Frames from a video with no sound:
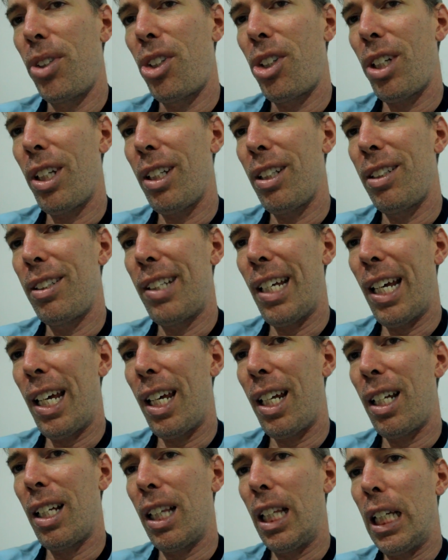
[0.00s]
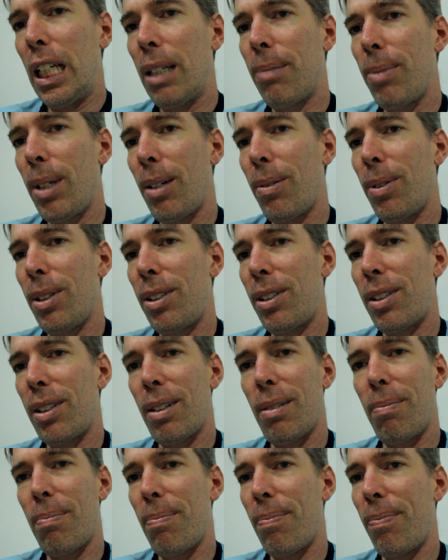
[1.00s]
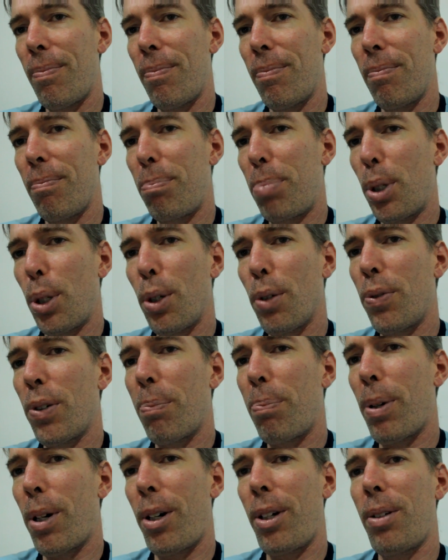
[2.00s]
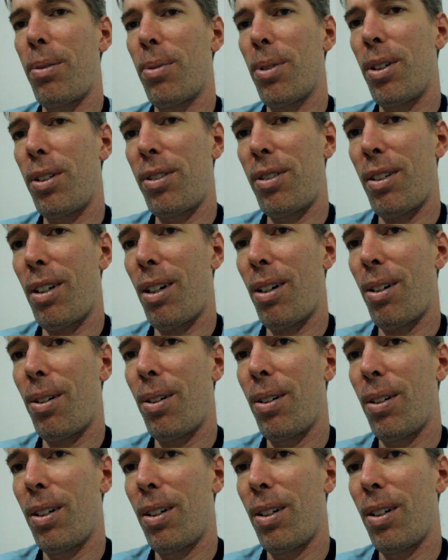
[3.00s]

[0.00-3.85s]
She did leave me with some beautiful parting words though.